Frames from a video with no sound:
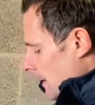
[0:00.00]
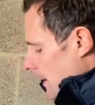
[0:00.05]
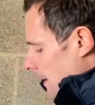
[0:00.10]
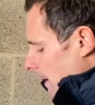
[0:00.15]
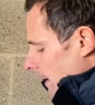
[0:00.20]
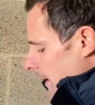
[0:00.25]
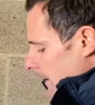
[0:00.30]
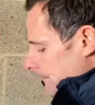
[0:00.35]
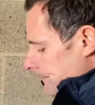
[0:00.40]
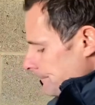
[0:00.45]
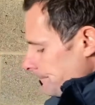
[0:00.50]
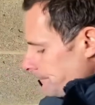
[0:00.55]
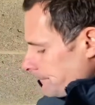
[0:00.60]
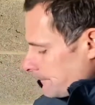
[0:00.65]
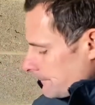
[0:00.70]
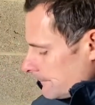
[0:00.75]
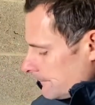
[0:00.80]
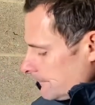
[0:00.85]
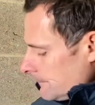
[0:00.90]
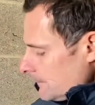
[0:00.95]

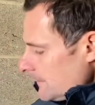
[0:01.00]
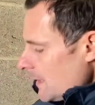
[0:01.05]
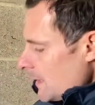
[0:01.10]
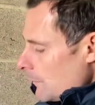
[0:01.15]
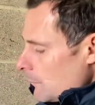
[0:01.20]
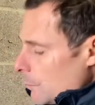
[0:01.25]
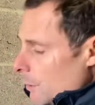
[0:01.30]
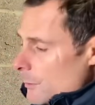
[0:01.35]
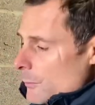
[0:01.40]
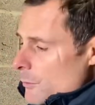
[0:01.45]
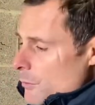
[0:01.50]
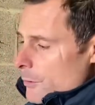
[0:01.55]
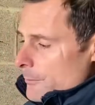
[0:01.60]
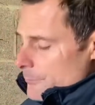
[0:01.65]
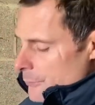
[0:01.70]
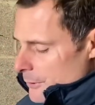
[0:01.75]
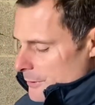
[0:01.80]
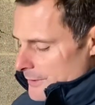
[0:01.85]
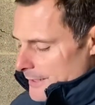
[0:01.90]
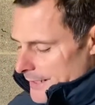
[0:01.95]
While we're on
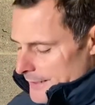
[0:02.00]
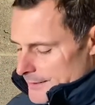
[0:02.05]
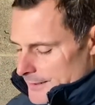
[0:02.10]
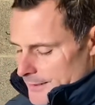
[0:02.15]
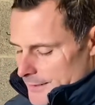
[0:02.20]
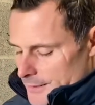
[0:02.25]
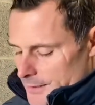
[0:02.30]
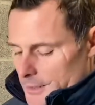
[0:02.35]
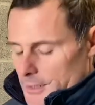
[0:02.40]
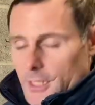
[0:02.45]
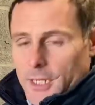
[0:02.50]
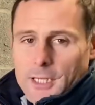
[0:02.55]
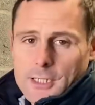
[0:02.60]
Protexin,